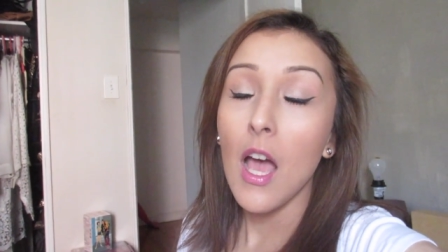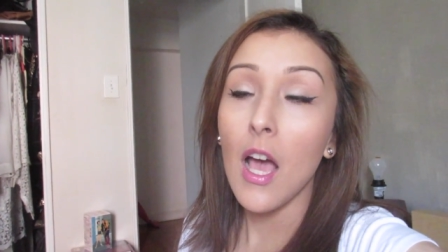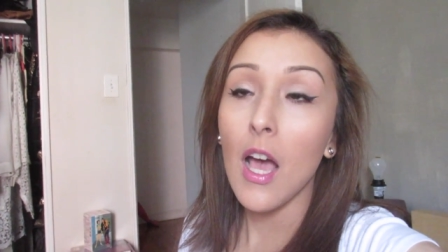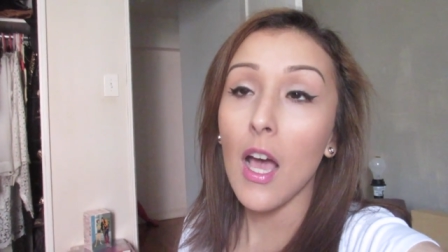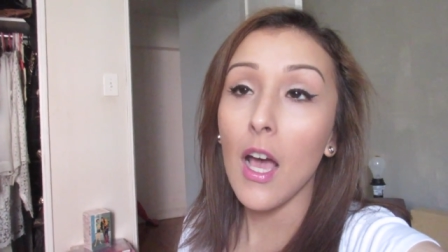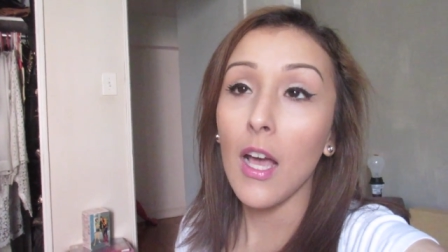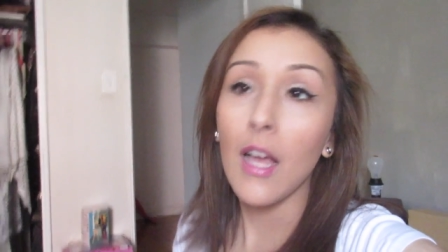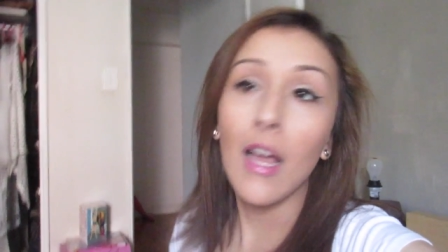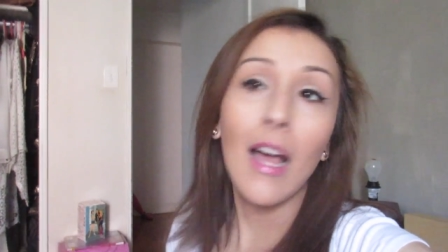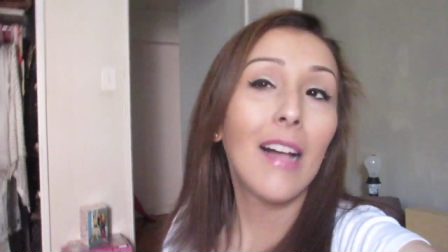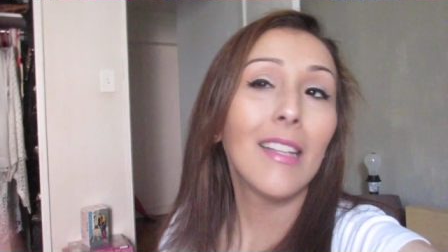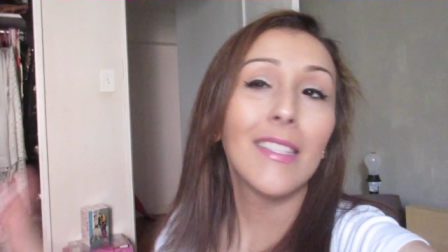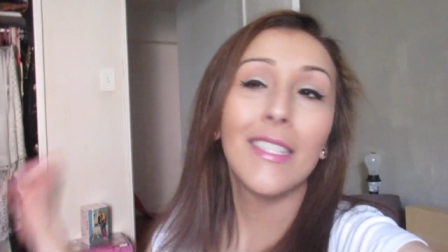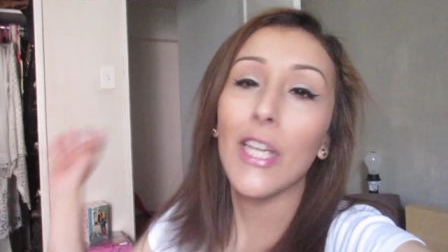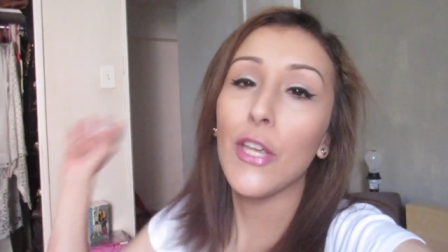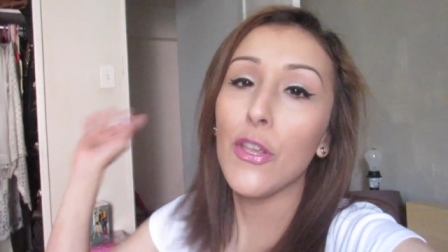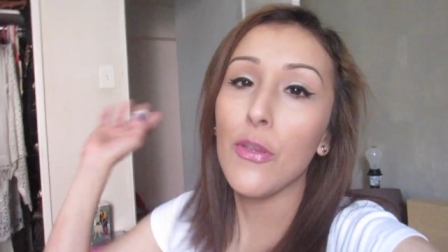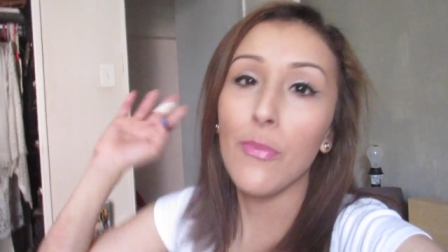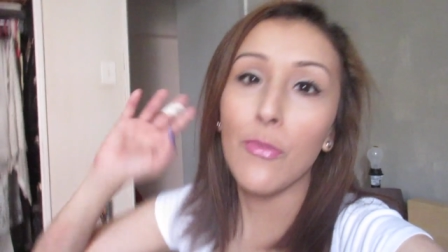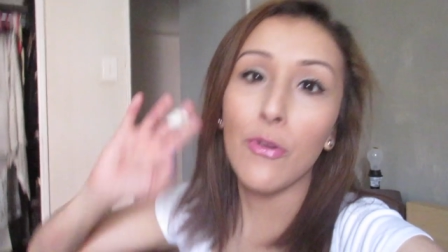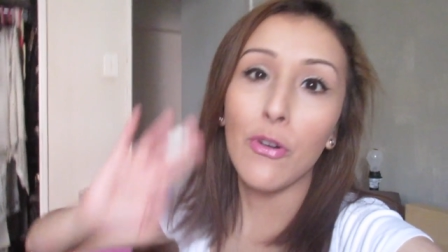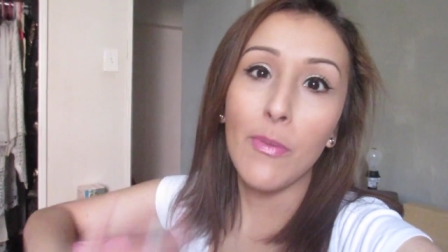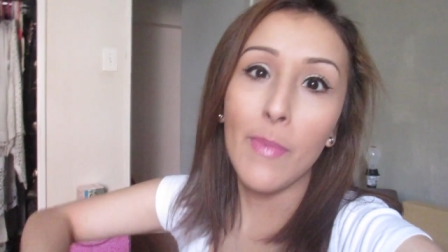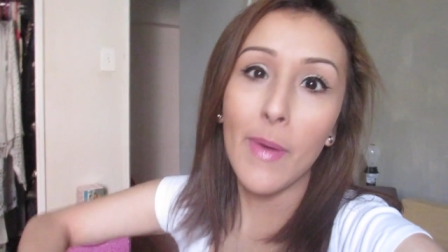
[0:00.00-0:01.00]
Uh, I'll tell
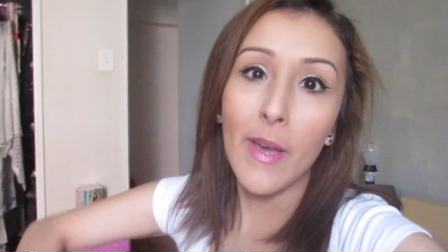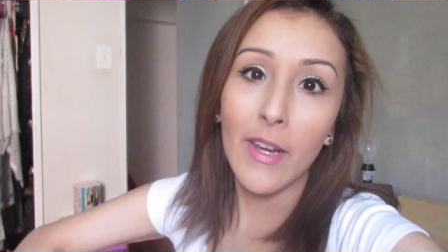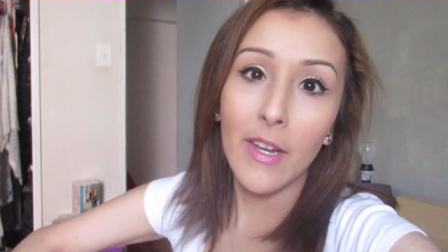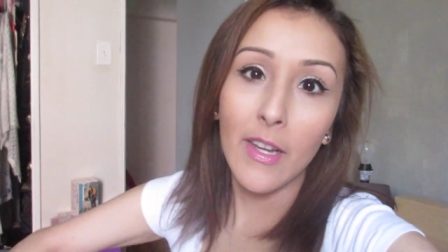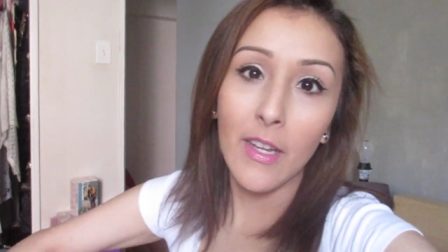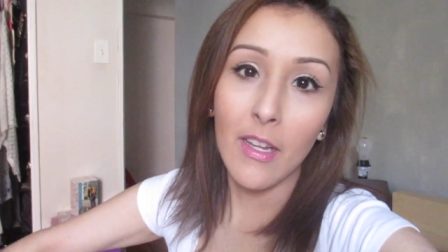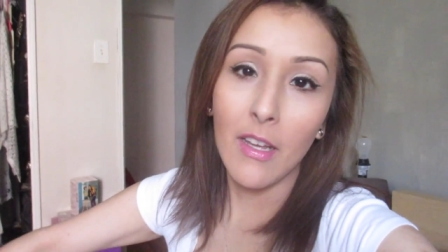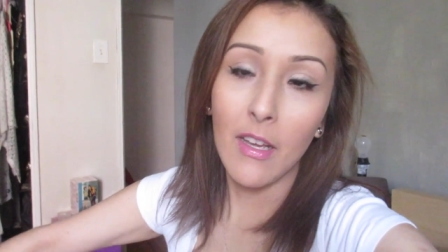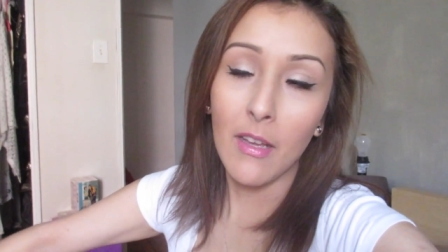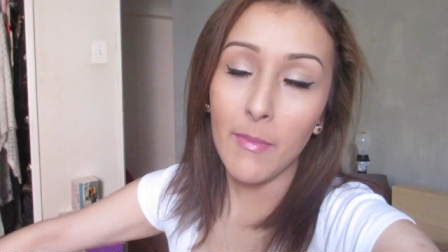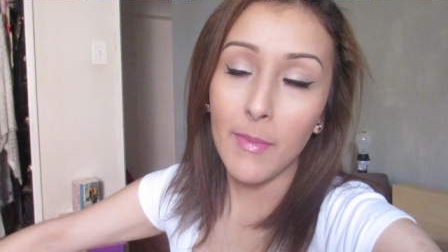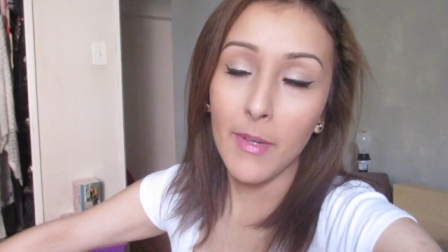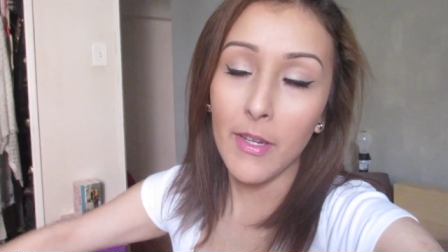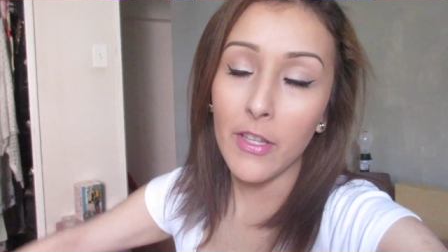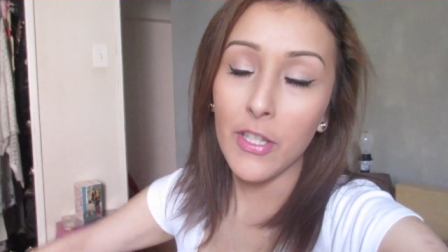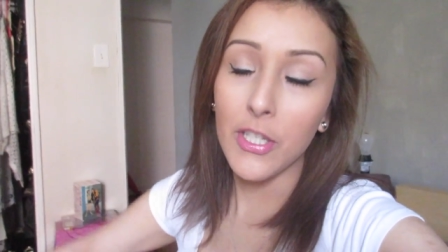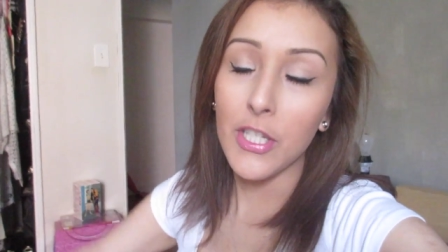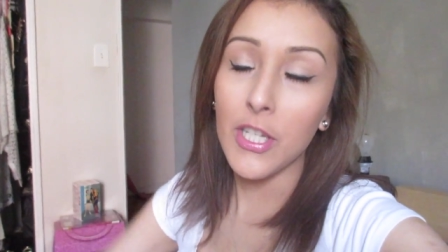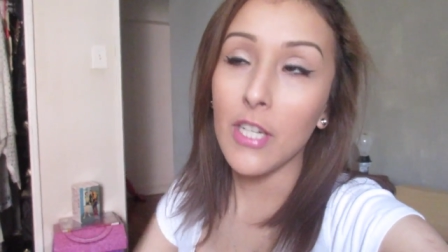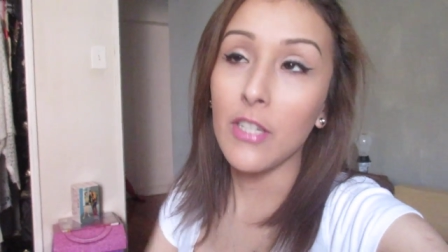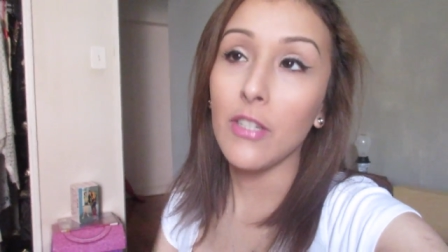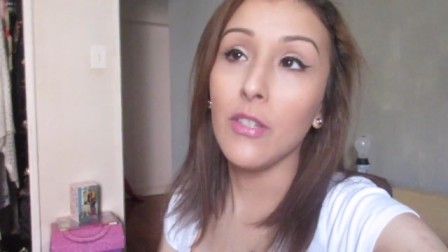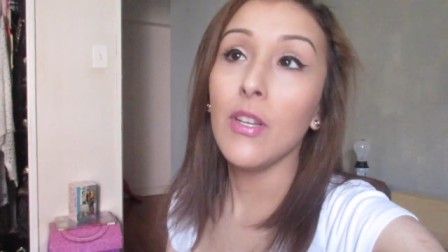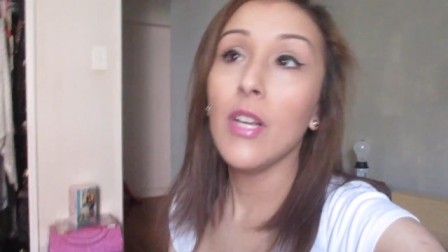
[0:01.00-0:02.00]
you more about it on my other
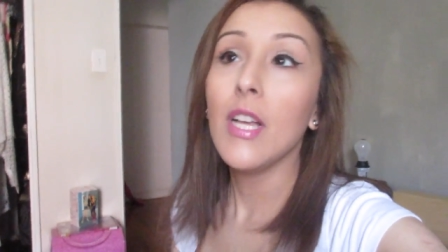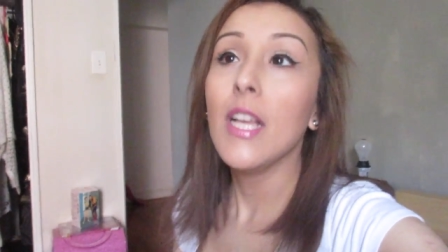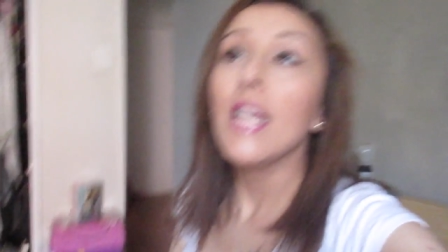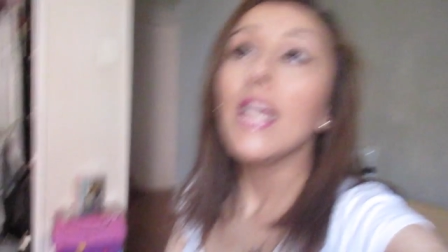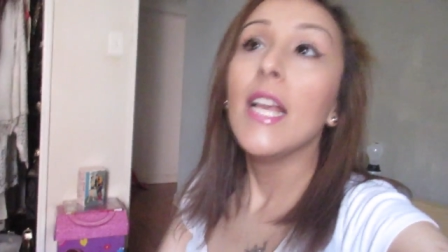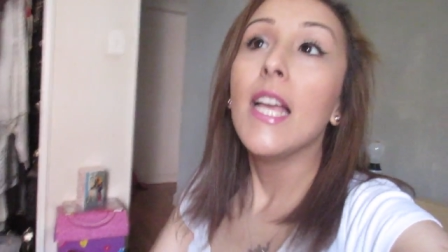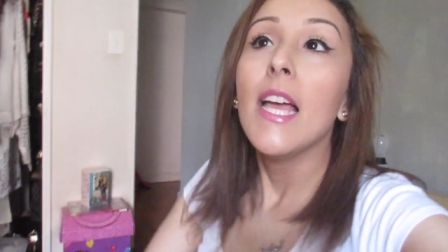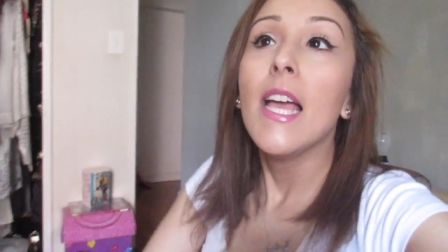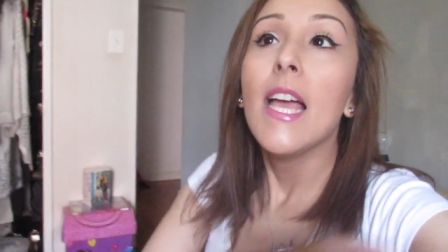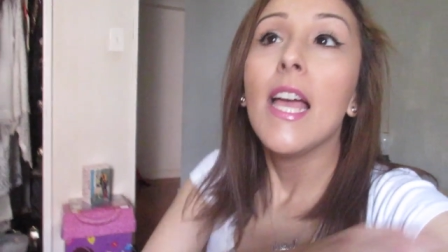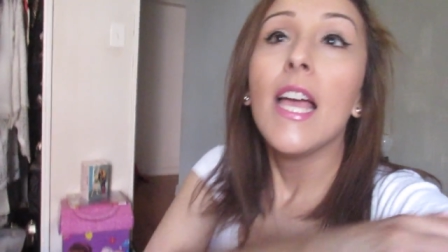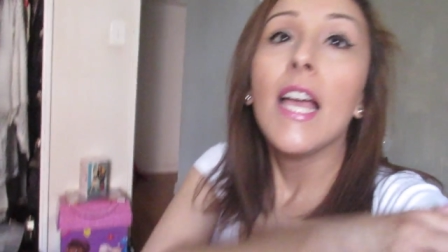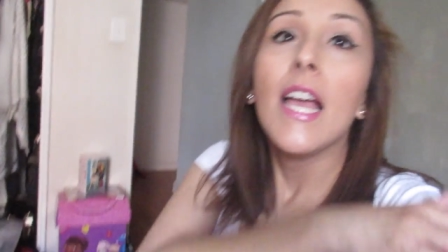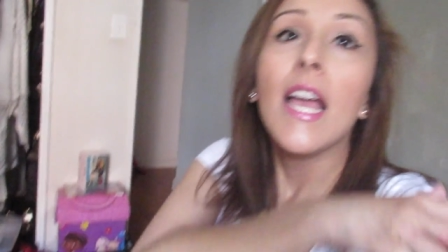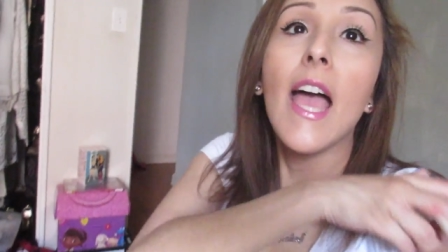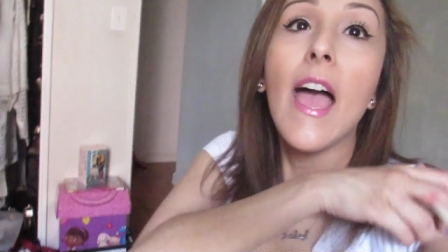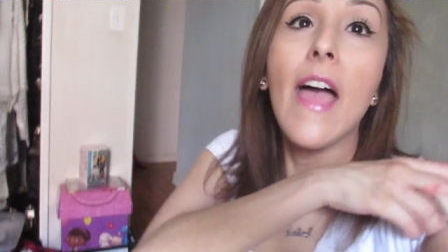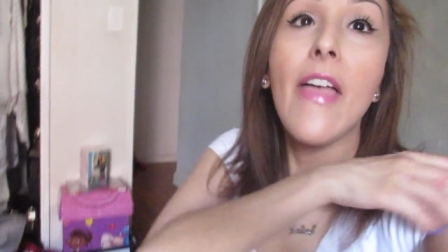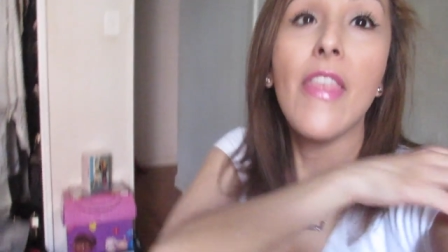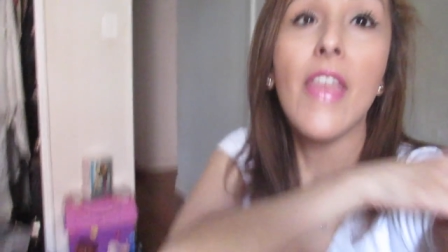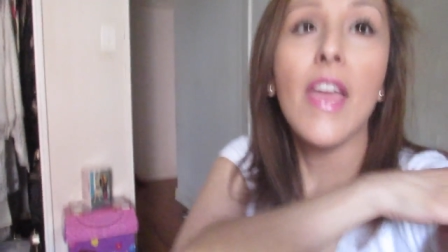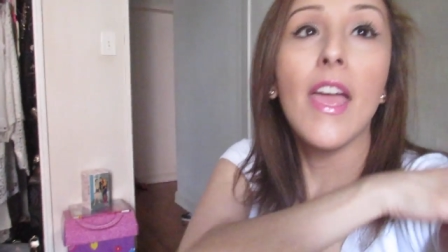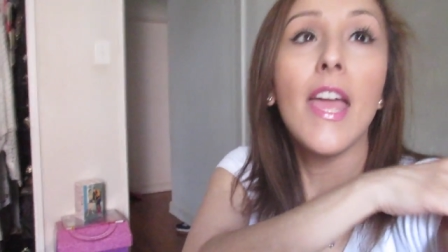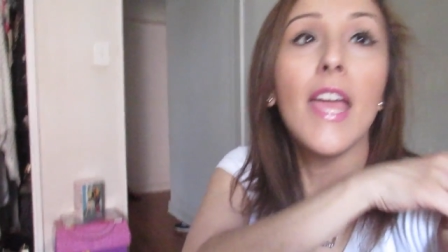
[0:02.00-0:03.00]
channel.
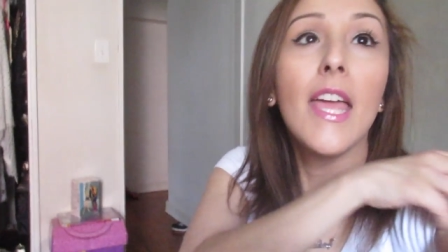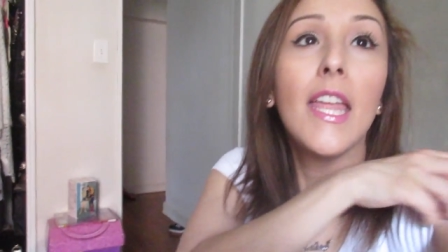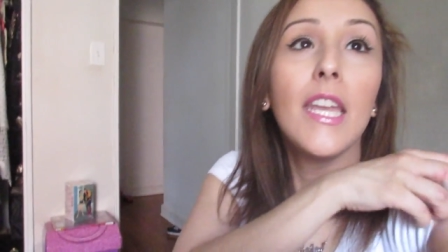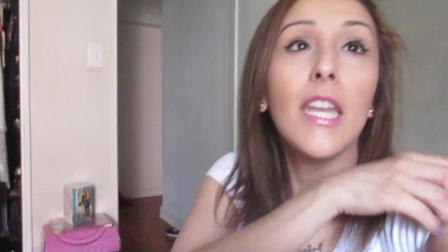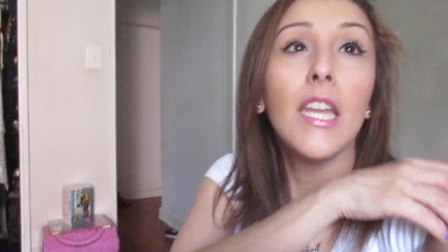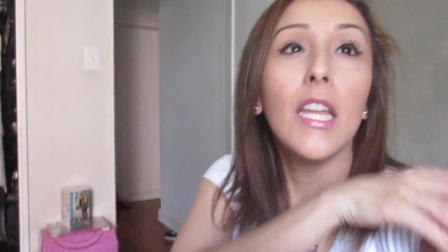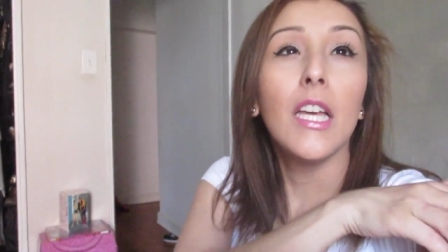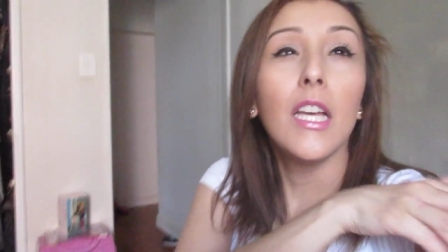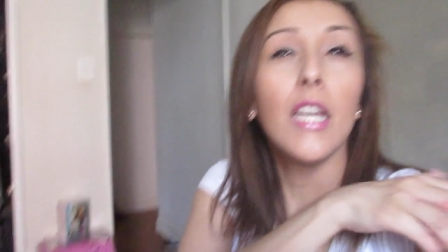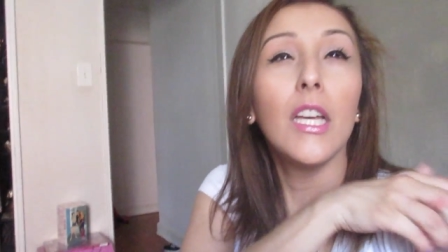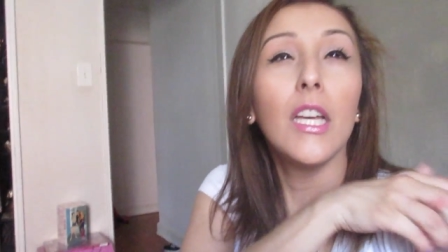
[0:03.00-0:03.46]
And then,